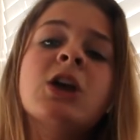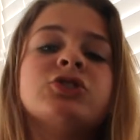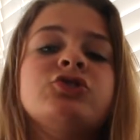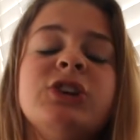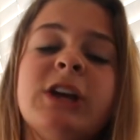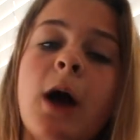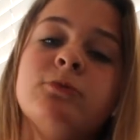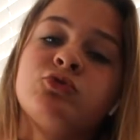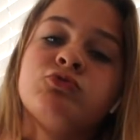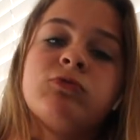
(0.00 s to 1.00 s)
So she
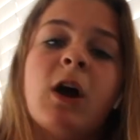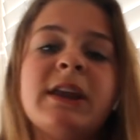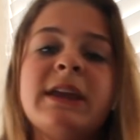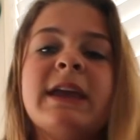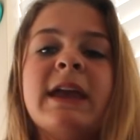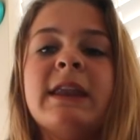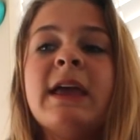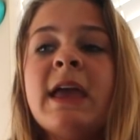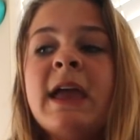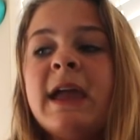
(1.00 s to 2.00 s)
comes running in,
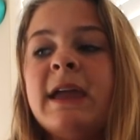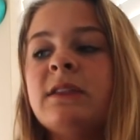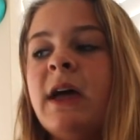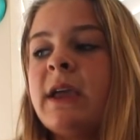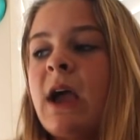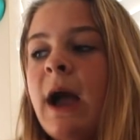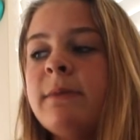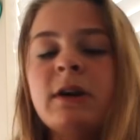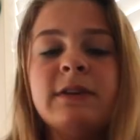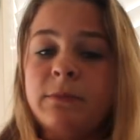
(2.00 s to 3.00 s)
and, like,
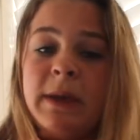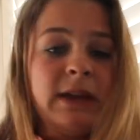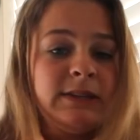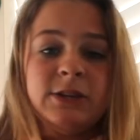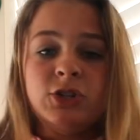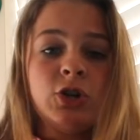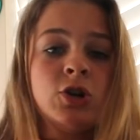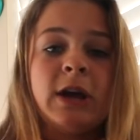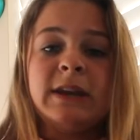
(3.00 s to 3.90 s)
I'm not even paying attention to her.